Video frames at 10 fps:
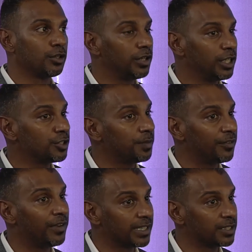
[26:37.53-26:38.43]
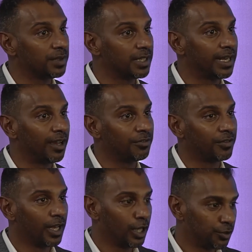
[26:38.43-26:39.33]
You need to be flexible enough
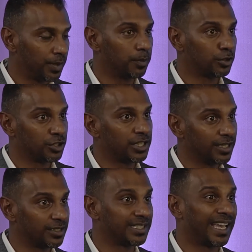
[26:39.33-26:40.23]
to be able to change to say,